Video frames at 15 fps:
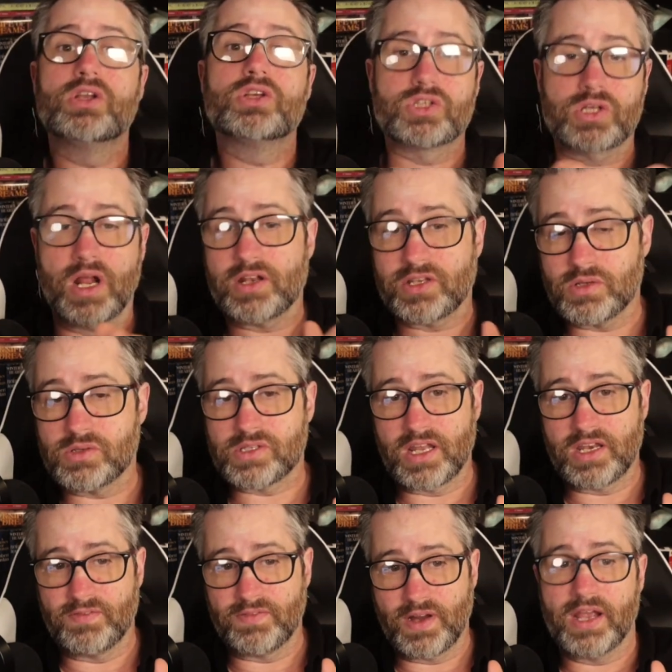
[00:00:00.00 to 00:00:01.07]
try not to use that
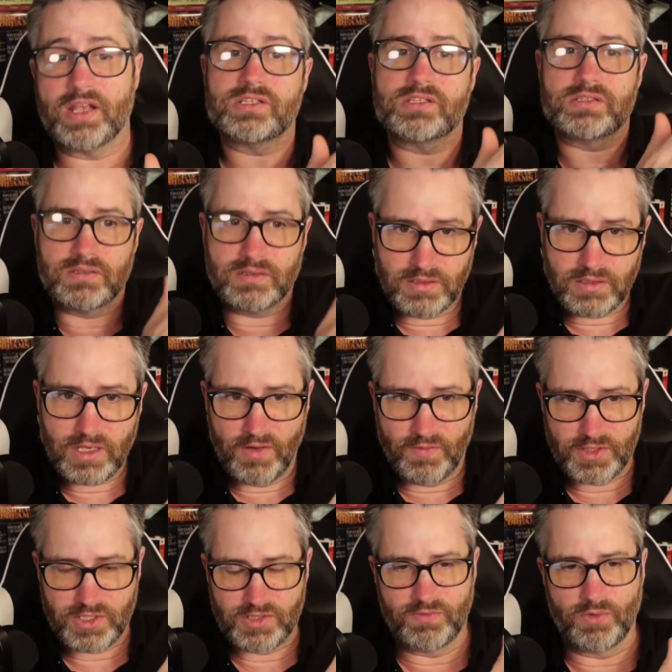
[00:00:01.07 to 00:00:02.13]
device if
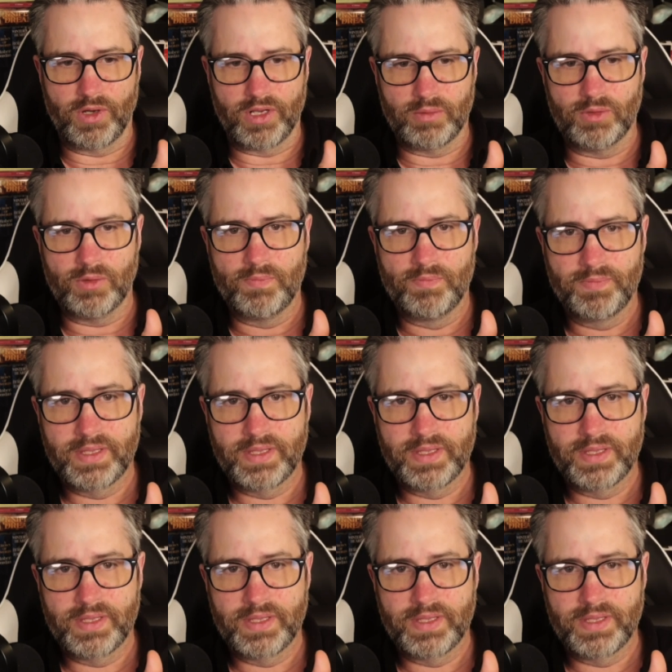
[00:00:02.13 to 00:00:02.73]
it's avoidable.